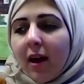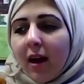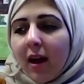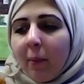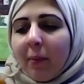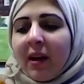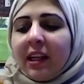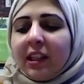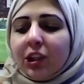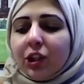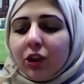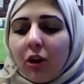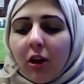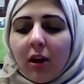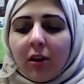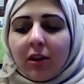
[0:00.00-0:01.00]
many
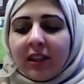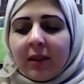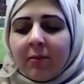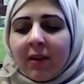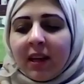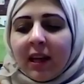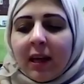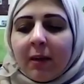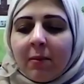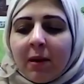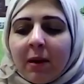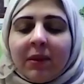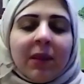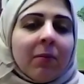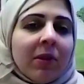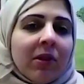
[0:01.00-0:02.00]
scholars and many
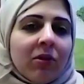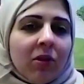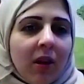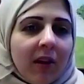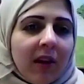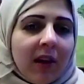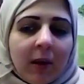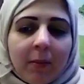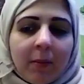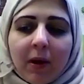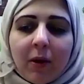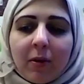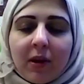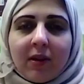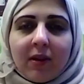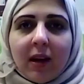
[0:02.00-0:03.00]
imams have been talking
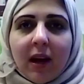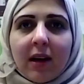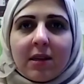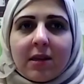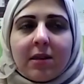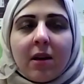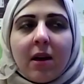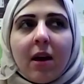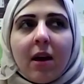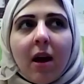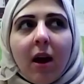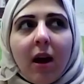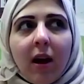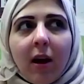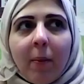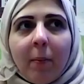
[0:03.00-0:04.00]
about it as
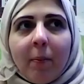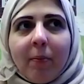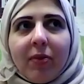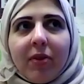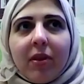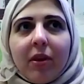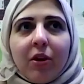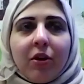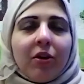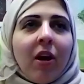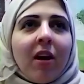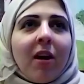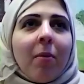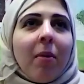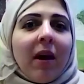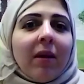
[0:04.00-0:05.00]
you're
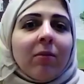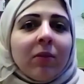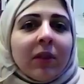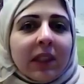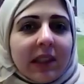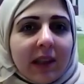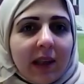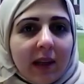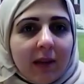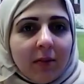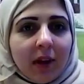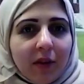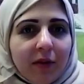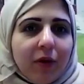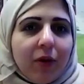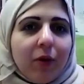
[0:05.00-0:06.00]
not a bad Muslim
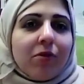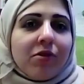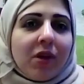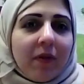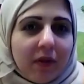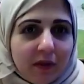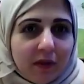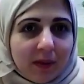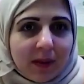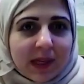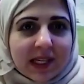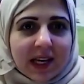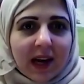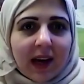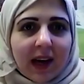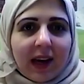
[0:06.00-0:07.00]
if you suffer from
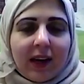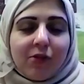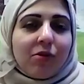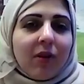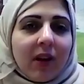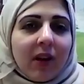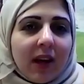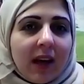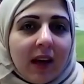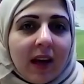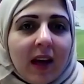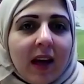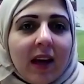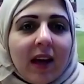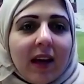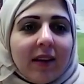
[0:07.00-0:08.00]
anxiety.
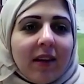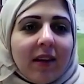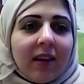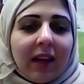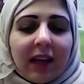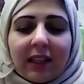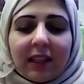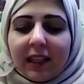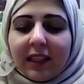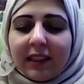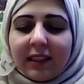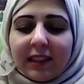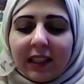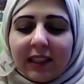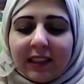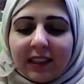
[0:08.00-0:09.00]

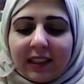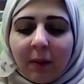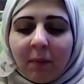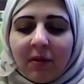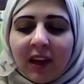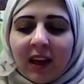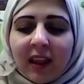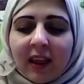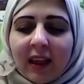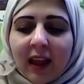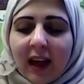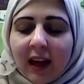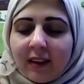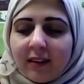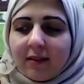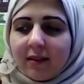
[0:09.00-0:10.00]
It's something
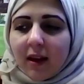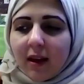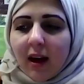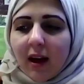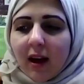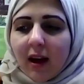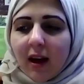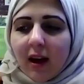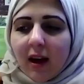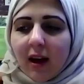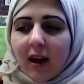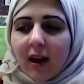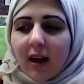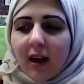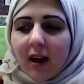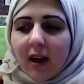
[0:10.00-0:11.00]
that
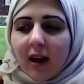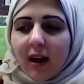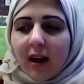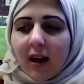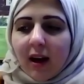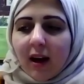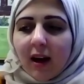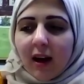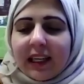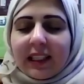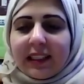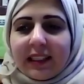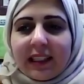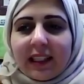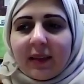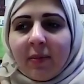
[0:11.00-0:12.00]
has like a
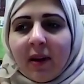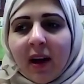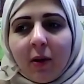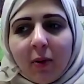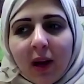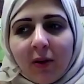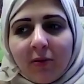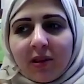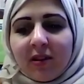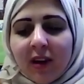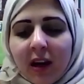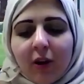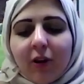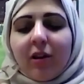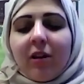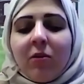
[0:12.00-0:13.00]
stigma around it in our
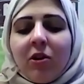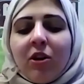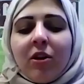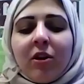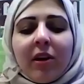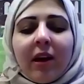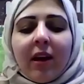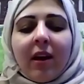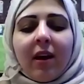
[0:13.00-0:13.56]
community.